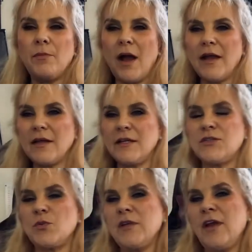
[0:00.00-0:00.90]

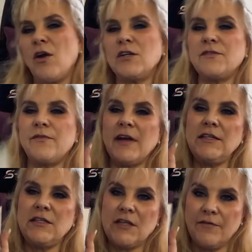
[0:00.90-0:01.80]
it's really hard to
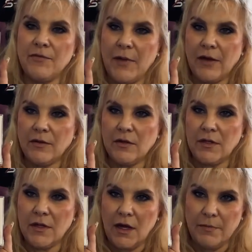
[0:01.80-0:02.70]
find stuff about
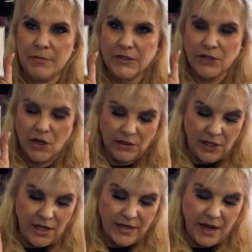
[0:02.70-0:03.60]
this
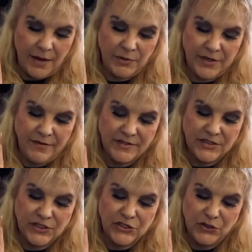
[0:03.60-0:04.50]
online. I believe it's
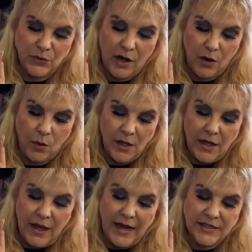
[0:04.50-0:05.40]
a duo,
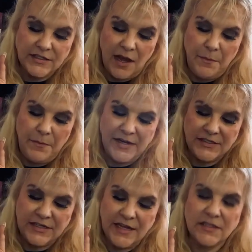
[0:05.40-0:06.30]
and it's
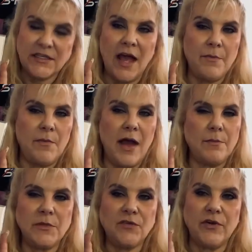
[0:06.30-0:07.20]
upbeat dance
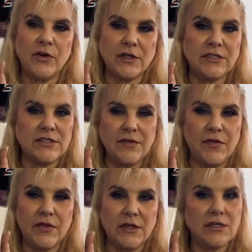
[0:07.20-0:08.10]
atmospheric synth
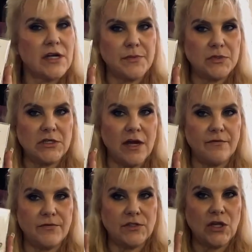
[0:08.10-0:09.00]
type
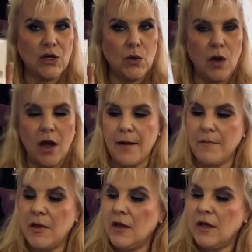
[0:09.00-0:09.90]
stuff.
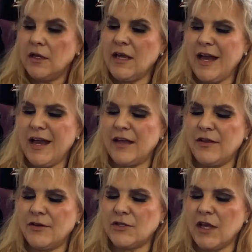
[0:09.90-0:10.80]
So yeah,
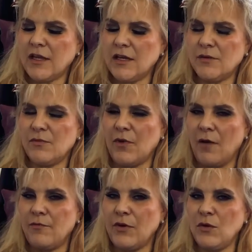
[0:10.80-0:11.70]
there's like
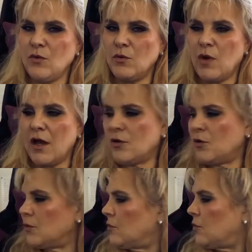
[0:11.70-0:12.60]
a few
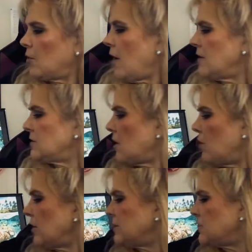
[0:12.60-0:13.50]
cross
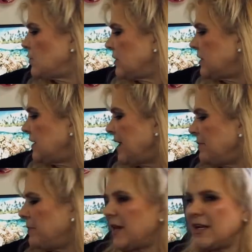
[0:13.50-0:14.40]
artists with the name
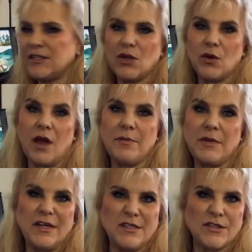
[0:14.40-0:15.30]
Bennett. So I mean, it's